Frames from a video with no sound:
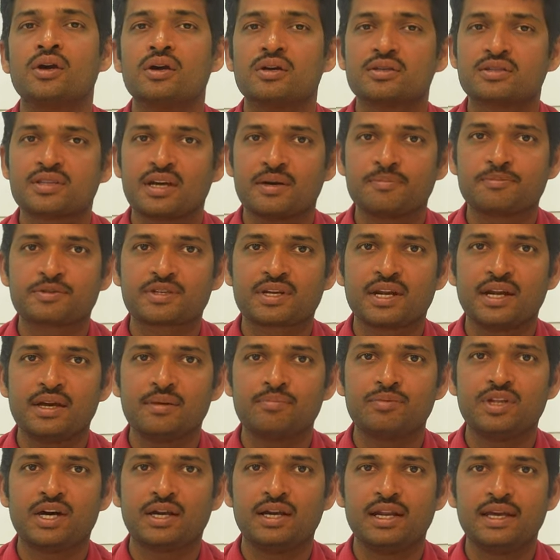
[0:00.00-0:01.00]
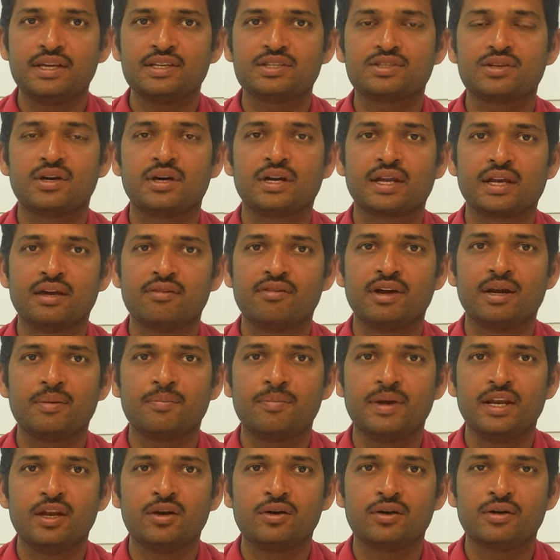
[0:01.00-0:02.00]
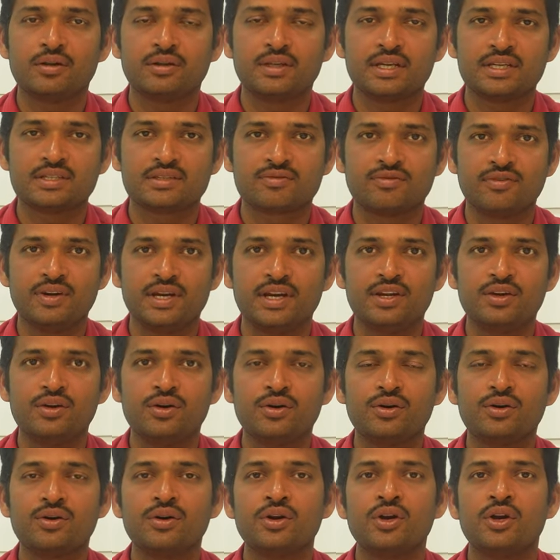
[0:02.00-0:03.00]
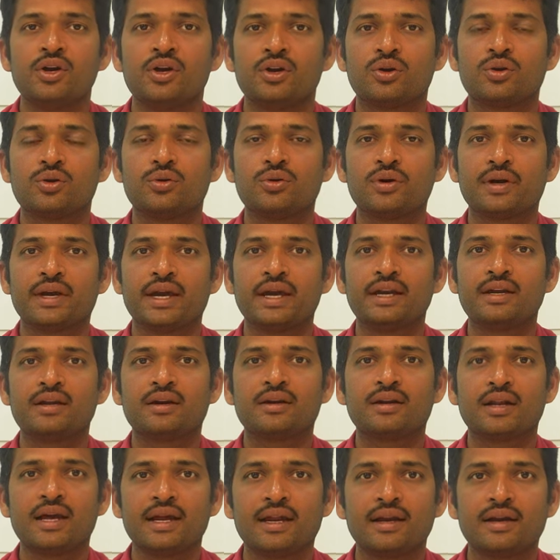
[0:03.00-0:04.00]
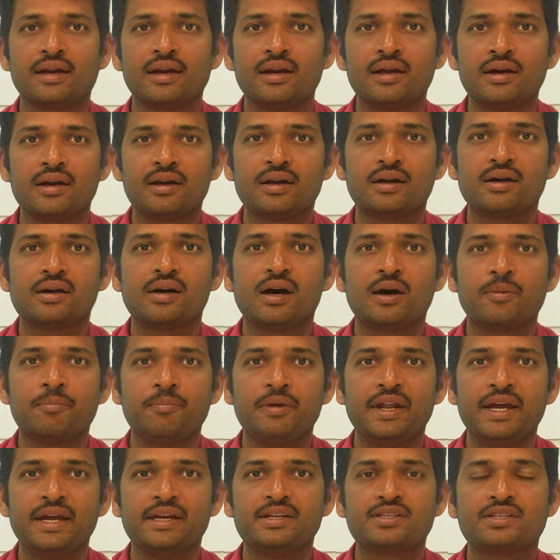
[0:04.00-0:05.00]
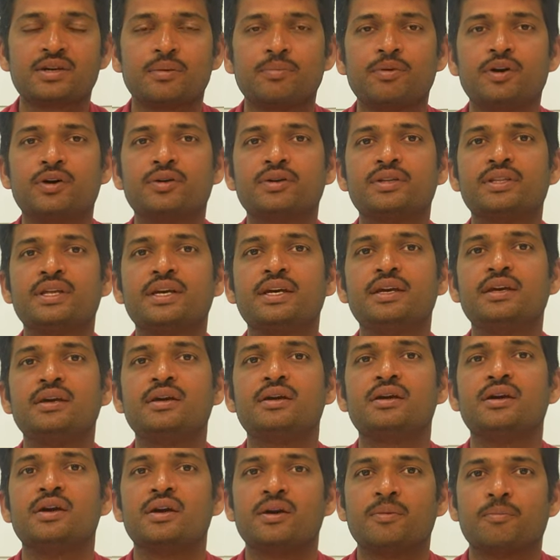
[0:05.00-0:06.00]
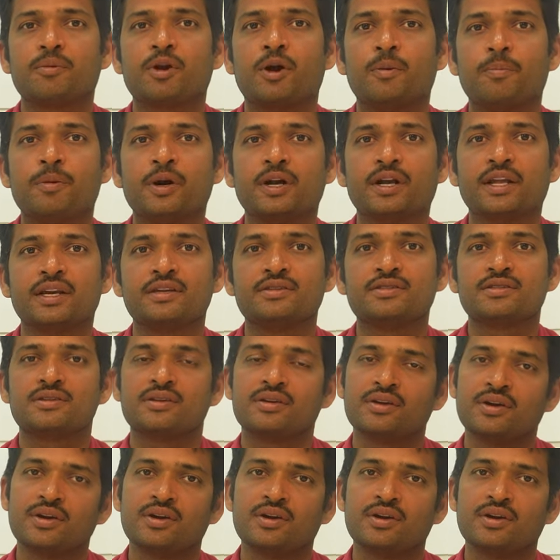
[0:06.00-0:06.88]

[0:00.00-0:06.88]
subscribe. The links are given below this video to get regular updates about the properties.